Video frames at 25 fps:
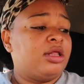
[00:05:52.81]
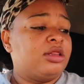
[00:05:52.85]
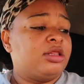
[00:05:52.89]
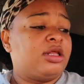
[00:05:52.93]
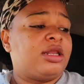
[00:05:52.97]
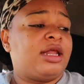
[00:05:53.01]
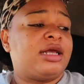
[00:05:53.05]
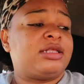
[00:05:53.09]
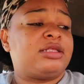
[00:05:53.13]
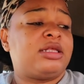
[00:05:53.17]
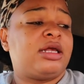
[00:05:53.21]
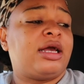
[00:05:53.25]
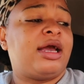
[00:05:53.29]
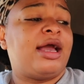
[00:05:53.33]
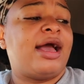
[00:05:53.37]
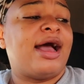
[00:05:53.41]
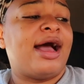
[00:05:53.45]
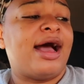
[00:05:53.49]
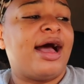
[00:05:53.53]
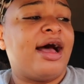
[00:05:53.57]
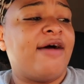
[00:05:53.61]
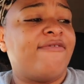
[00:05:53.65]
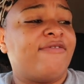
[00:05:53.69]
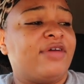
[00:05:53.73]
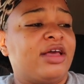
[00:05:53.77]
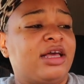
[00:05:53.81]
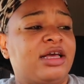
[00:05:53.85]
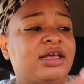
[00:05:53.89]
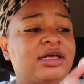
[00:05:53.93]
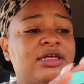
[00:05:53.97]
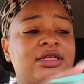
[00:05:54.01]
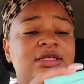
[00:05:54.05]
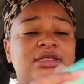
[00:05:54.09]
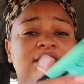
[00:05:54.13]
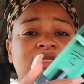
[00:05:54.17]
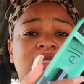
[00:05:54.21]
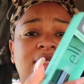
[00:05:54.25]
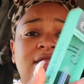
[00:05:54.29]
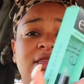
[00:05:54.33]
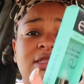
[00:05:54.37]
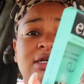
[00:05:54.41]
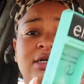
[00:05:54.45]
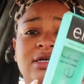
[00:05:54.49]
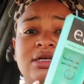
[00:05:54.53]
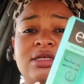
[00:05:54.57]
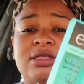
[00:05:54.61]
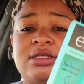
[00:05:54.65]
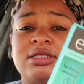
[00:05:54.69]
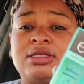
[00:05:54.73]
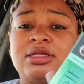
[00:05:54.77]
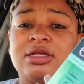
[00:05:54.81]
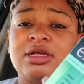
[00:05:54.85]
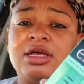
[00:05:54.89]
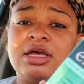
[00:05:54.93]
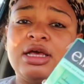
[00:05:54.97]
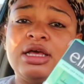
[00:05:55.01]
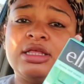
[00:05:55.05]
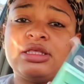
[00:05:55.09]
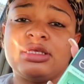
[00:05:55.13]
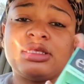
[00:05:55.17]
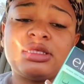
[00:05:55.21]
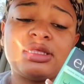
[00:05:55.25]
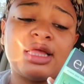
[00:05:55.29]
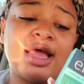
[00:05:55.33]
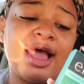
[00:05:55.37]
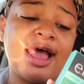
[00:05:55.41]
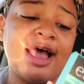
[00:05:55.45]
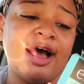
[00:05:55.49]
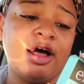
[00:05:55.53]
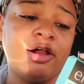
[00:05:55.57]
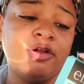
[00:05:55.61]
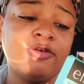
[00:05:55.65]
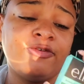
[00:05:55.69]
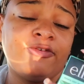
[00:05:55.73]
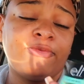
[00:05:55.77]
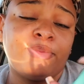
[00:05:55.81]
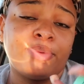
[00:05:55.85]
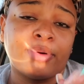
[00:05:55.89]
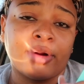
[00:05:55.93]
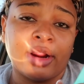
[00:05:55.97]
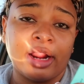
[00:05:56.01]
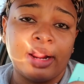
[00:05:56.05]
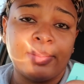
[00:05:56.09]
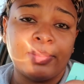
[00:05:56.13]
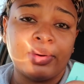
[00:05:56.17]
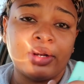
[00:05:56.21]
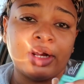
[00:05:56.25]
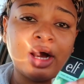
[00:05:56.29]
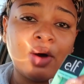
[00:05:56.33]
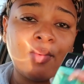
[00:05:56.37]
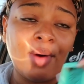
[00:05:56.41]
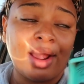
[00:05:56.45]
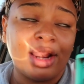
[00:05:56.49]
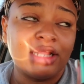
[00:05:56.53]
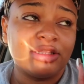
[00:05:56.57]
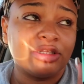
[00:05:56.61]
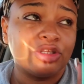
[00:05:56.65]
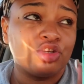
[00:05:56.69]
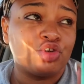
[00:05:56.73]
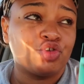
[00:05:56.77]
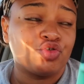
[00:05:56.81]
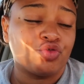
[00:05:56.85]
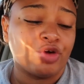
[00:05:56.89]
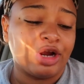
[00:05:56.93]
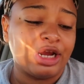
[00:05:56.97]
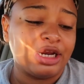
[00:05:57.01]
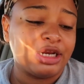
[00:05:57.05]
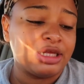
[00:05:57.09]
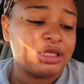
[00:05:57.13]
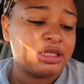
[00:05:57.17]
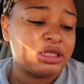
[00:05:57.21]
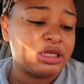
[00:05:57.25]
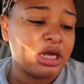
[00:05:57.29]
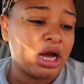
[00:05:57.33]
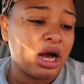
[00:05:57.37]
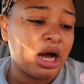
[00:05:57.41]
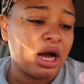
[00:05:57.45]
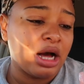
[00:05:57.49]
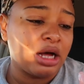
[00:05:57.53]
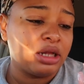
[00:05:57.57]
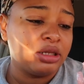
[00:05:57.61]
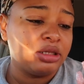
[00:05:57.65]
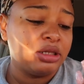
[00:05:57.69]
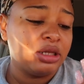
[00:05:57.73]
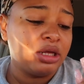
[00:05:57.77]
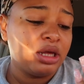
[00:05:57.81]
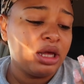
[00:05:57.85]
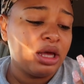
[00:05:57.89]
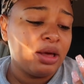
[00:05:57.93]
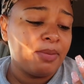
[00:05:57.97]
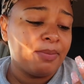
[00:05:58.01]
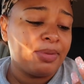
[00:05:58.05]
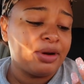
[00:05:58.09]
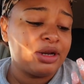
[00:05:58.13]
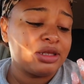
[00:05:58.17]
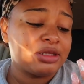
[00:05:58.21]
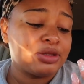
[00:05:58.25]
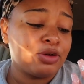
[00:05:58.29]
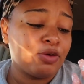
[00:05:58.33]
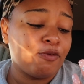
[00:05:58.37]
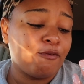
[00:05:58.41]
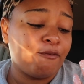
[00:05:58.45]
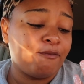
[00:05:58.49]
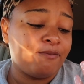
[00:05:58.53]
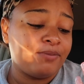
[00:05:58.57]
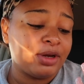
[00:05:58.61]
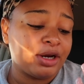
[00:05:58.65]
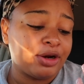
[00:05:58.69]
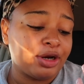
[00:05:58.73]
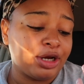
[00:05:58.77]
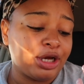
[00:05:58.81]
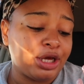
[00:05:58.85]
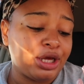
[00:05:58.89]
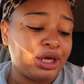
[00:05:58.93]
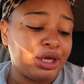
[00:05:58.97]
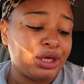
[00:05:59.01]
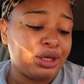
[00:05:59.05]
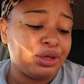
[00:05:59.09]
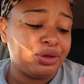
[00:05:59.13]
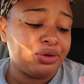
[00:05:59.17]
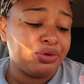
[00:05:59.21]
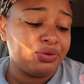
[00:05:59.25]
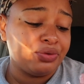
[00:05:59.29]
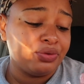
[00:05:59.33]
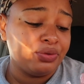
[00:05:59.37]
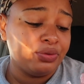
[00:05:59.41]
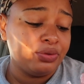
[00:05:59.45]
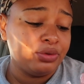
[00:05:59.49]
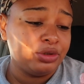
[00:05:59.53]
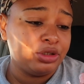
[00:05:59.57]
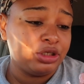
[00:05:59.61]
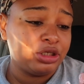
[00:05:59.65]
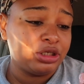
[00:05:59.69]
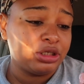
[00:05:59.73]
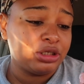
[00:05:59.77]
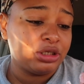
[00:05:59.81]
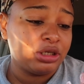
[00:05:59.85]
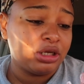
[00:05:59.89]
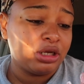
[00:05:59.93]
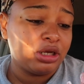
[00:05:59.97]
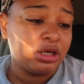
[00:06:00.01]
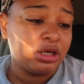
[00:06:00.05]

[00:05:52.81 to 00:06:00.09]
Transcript: The next thing I have is this. This is the e.l.f. primer. I wanted to try this, y'all, but this looks very huge.